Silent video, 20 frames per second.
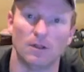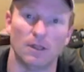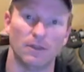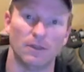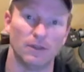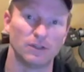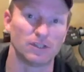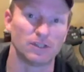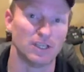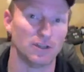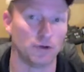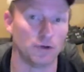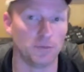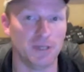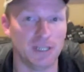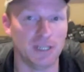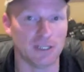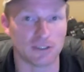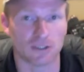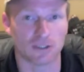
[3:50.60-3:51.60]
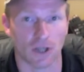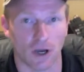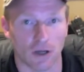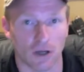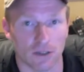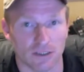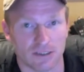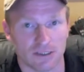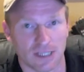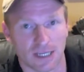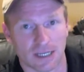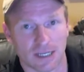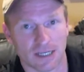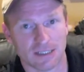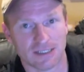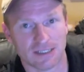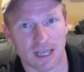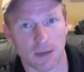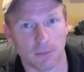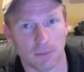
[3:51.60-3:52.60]
This intermediate song, let's take an
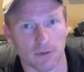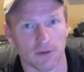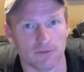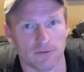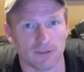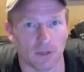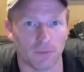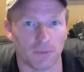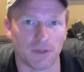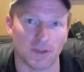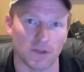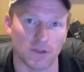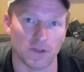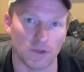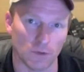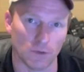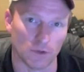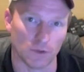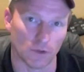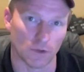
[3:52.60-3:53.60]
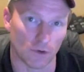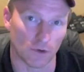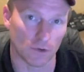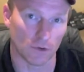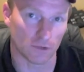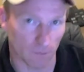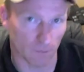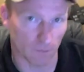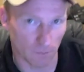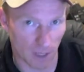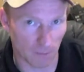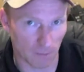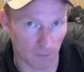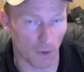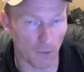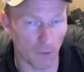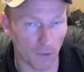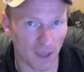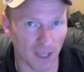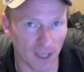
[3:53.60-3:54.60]
example of something that you will learn to play
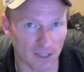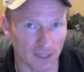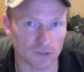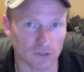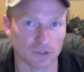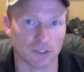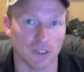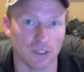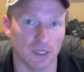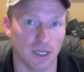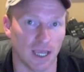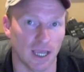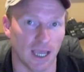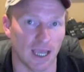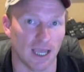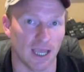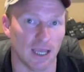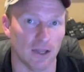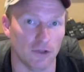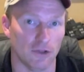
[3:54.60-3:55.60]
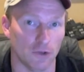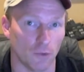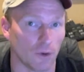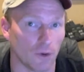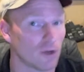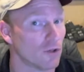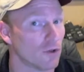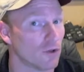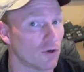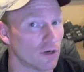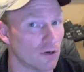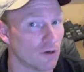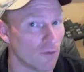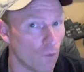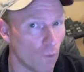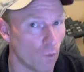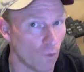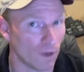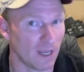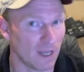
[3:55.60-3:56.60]
both hands, and you want to learn
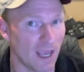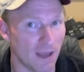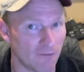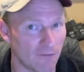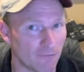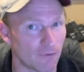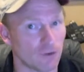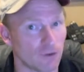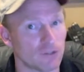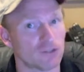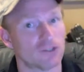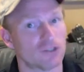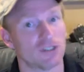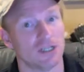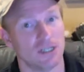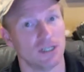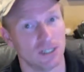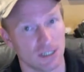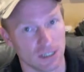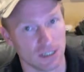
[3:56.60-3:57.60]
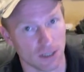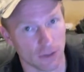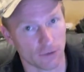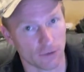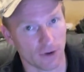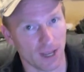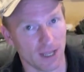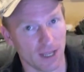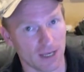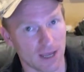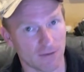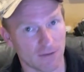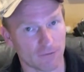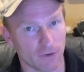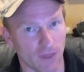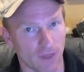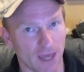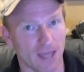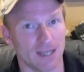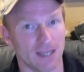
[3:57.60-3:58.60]
one hand first, the other hand
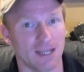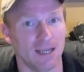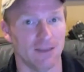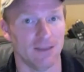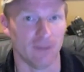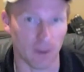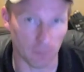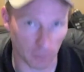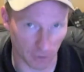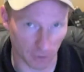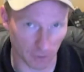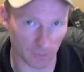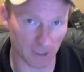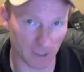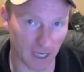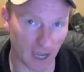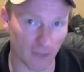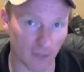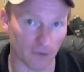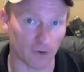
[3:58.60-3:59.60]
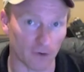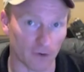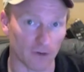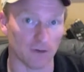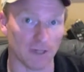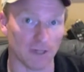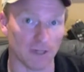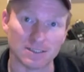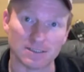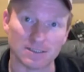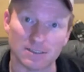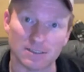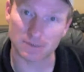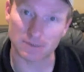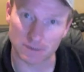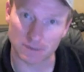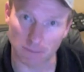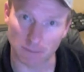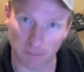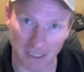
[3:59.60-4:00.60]
after that, then put them together. That's
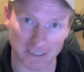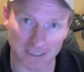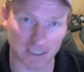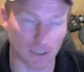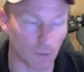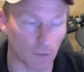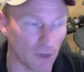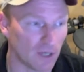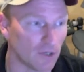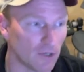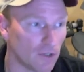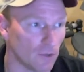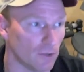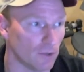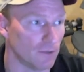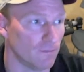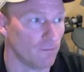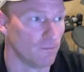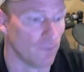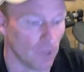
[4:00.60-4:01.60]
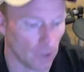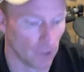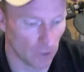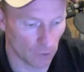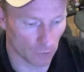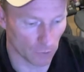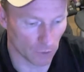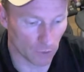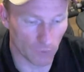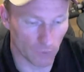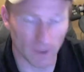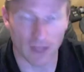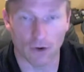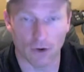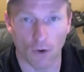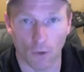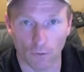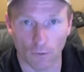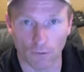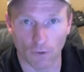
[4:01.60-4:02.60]
the basic way to do it. You want to do that
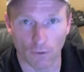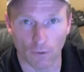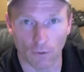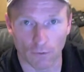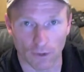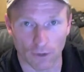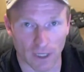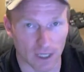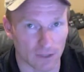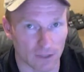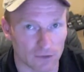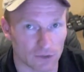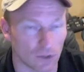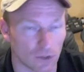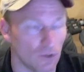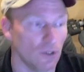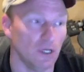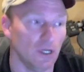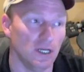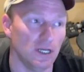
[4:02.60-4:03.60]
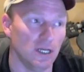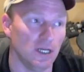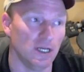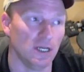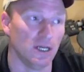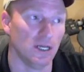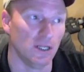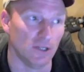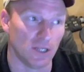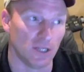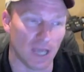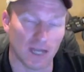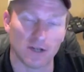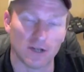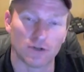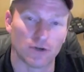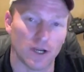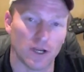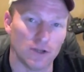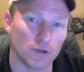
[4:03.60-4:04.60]
over and over again. So you got to
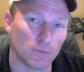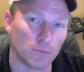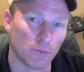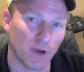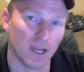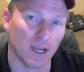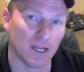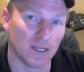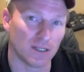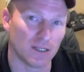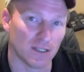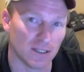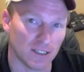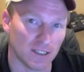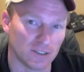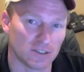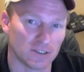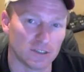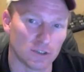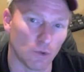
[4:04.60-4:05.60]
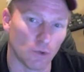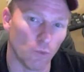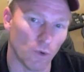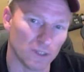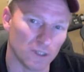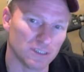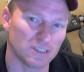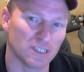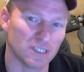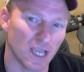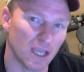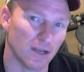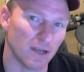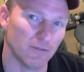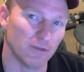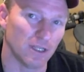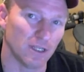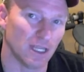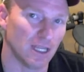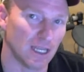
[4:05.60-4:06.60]
train your brain to listen to one side
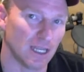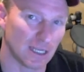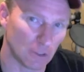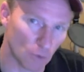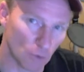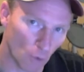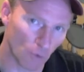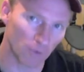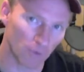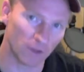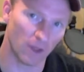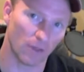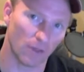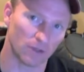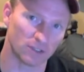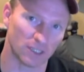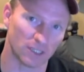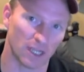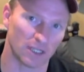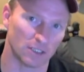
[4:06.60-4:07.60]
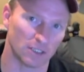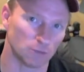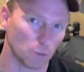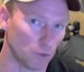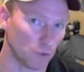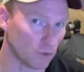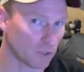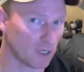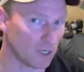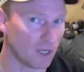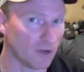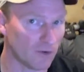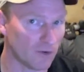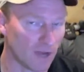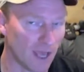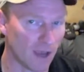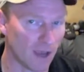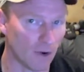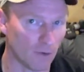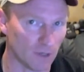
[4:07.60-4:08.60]
of it and ignore the other side, because what you're going to hear
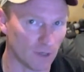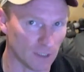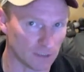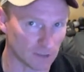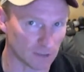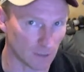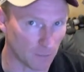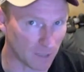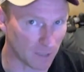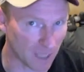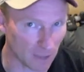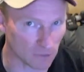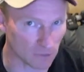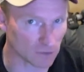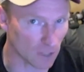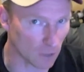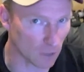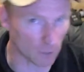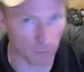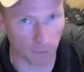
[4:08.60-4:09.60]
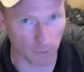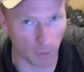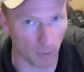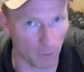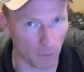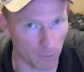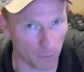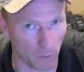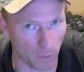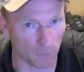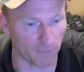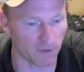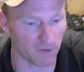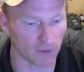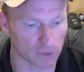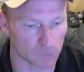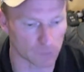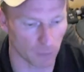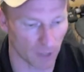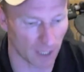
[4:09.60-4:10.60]
now is a piano song with both
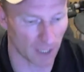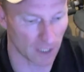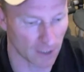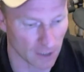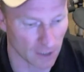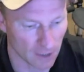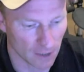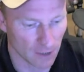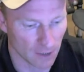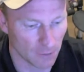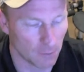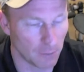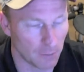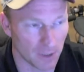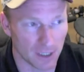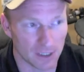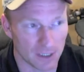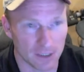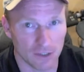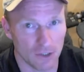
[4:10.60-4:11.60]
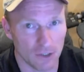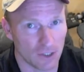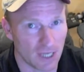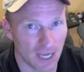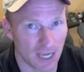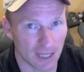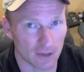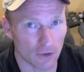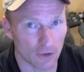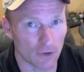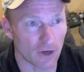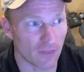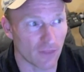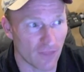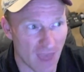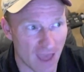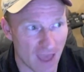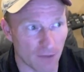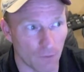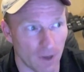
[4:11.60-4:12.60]
fingers playing, but you can't learn it
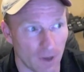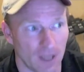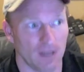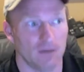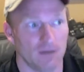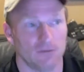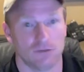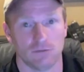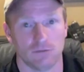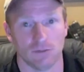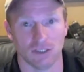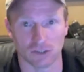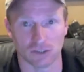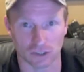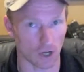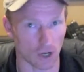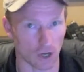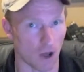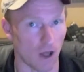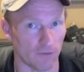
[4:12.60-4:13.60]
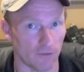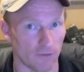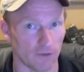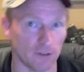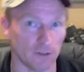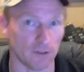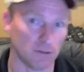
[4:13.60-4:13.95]
that way. Listen to all of it.